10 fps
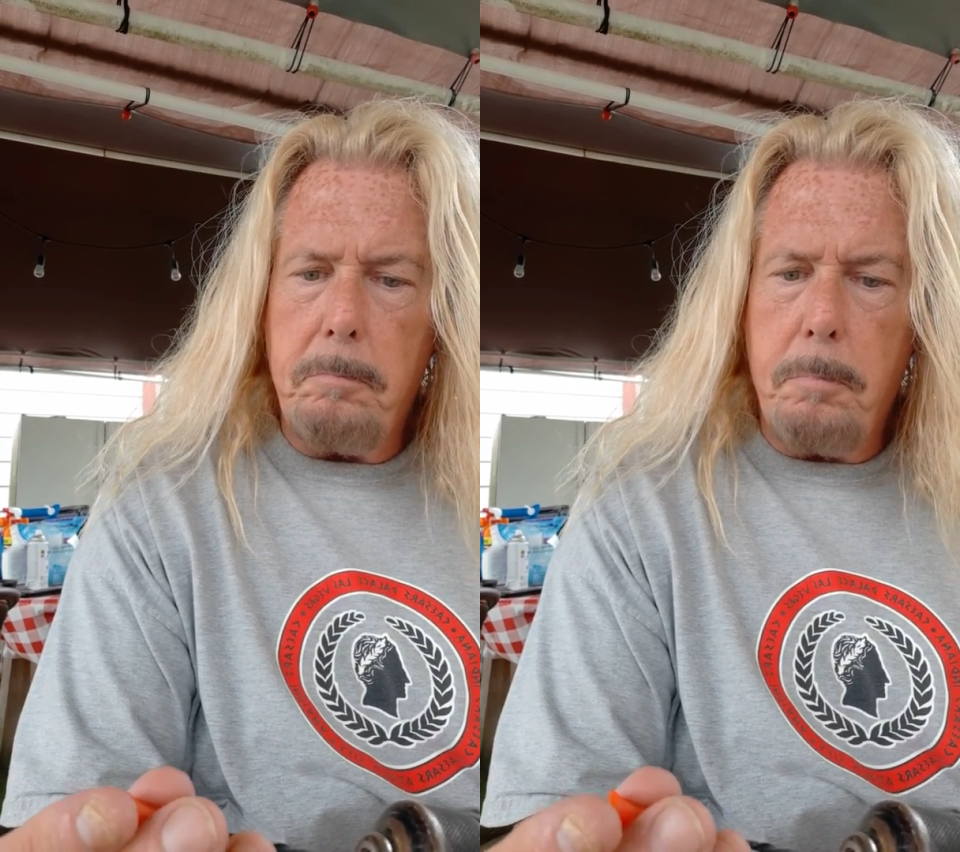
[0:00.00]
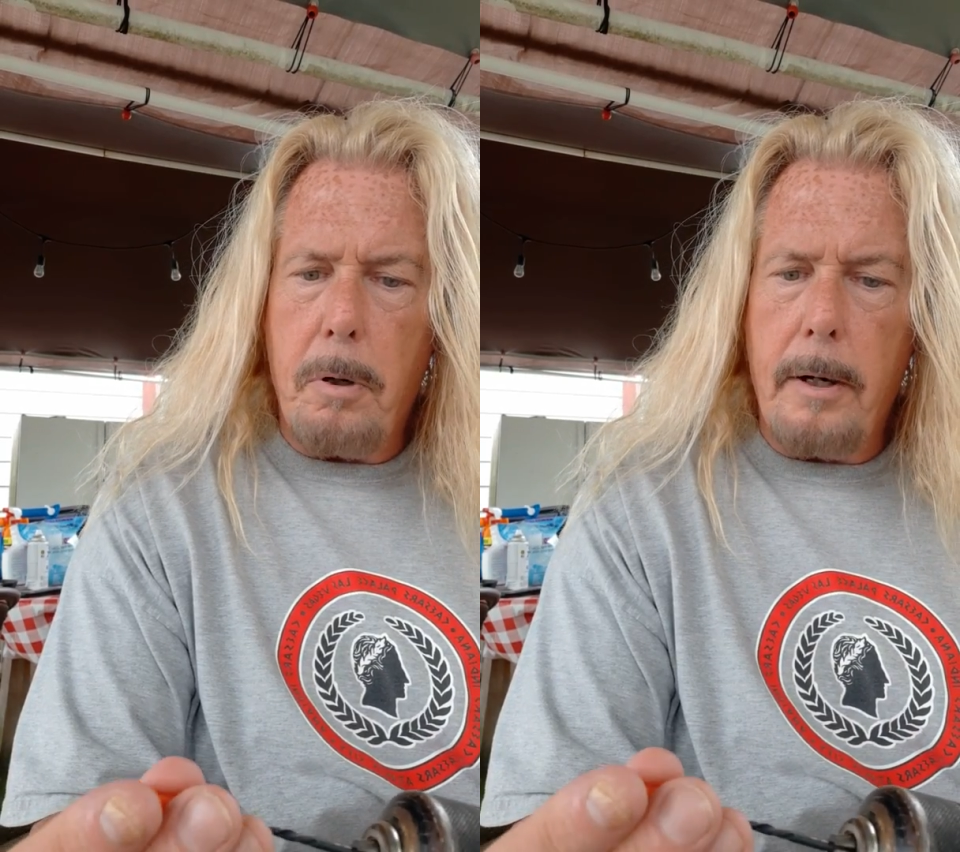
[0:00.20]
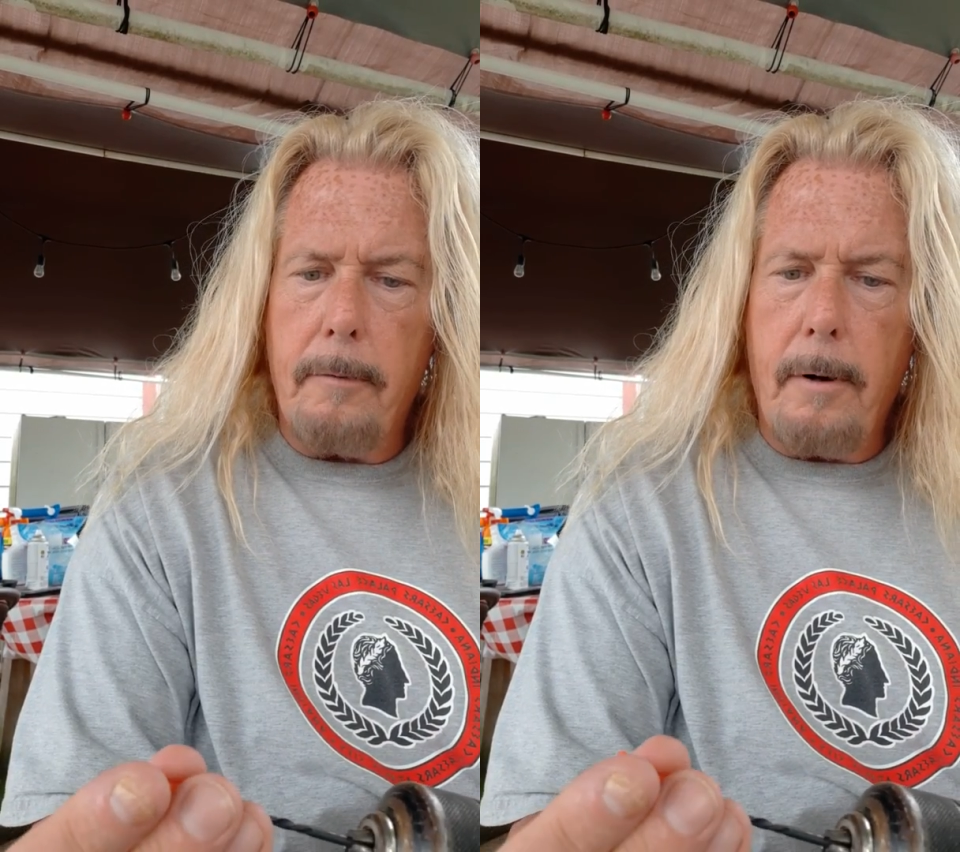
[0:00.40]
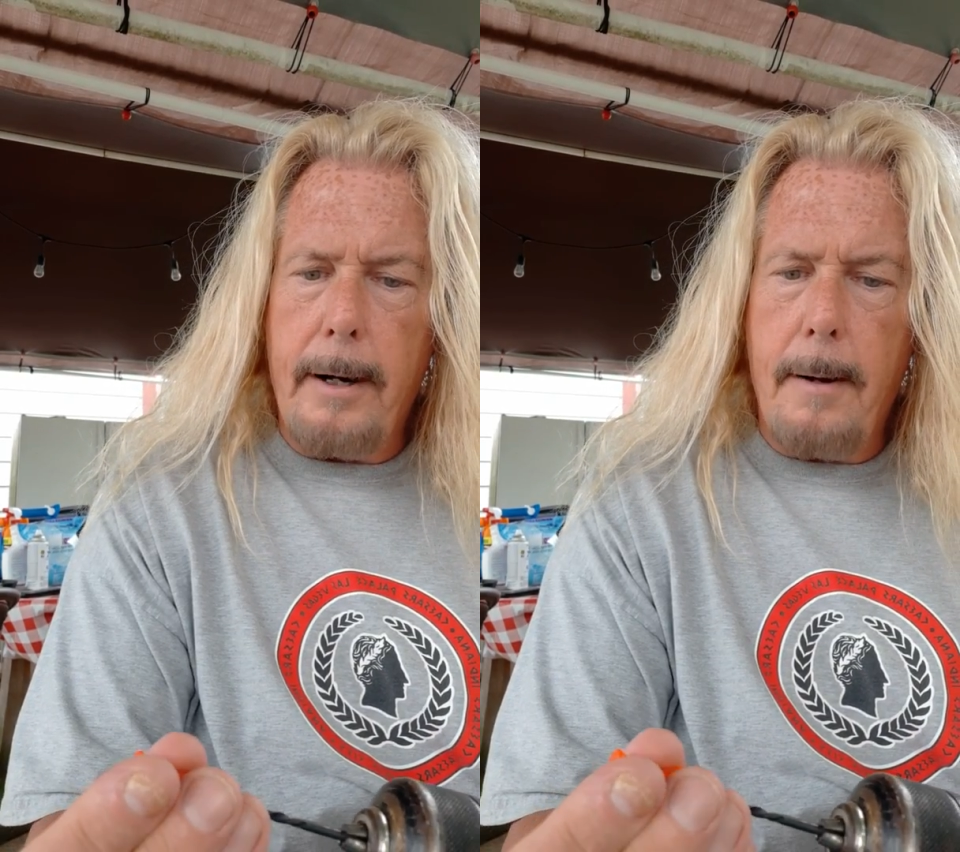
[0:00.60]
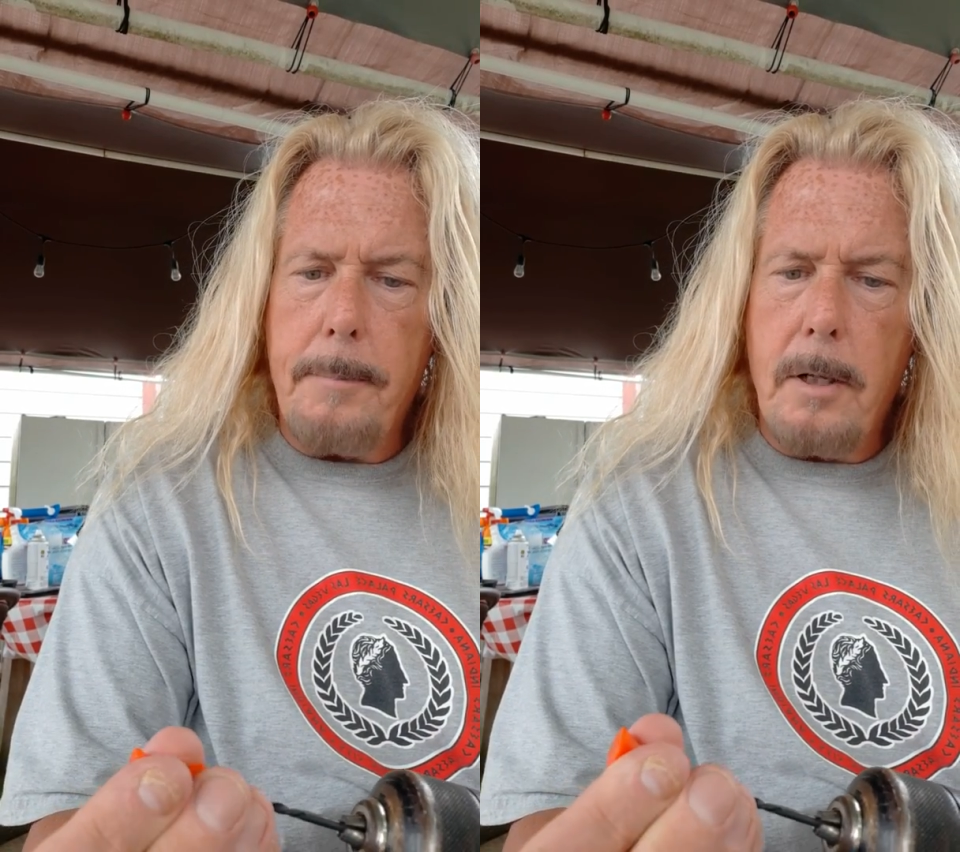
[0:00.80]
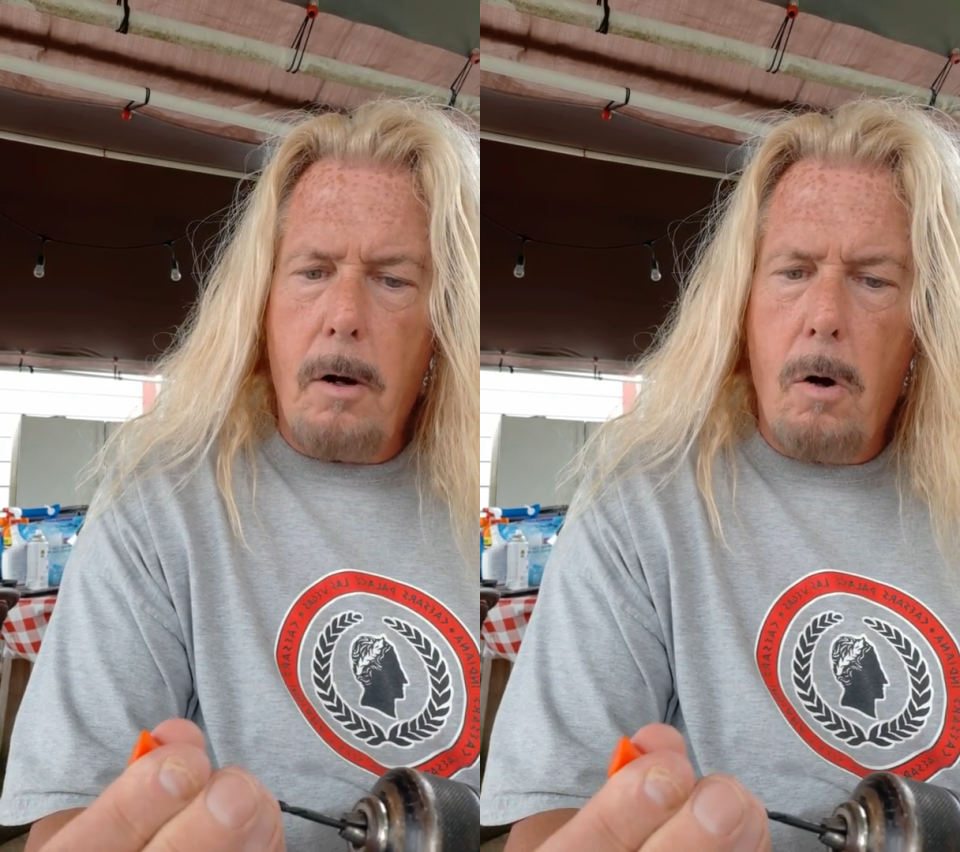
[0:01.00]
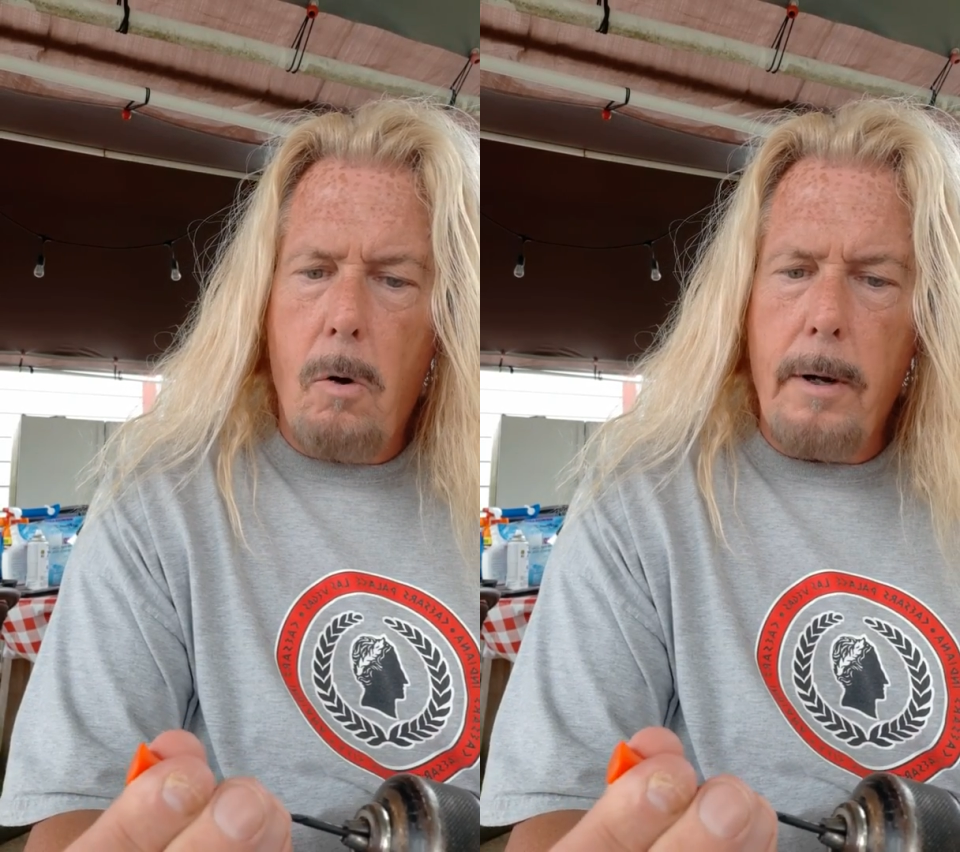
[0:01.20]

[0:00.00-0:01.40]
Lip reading: put it right up to the hole